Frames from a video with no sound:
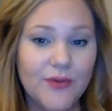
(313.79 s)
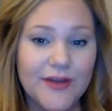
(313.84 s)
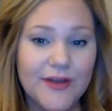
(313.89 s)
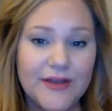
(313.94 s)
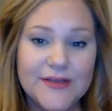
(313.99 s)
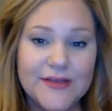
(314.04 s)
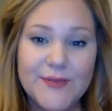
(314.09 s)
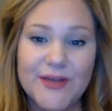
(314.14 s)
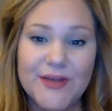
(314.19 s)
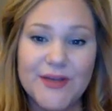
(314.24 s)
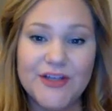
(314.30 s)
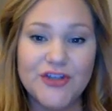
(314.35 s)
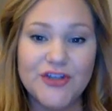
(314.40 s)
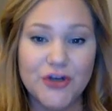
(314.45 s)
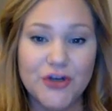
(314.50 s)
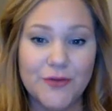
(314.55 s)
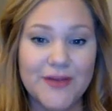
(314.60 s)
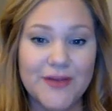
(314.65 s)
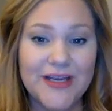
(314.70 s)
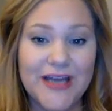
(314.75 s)
They speak
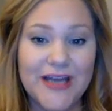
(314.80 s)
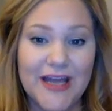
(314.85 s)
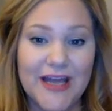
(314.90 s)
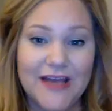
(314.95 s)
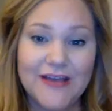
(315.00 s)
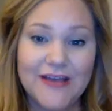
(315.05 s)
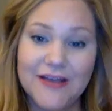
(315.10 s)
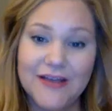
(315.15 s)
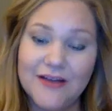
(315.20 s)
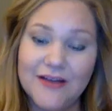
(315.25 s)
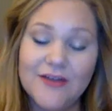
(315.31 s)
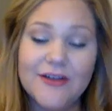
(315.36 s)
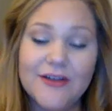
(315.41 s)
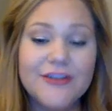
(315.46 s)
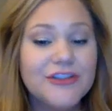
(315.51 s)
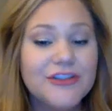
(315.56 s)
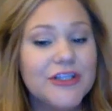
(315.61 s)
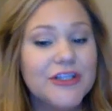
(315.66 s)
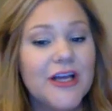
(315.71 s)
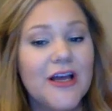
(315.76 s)
German and
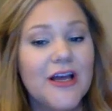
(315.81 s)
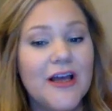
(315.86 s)
English.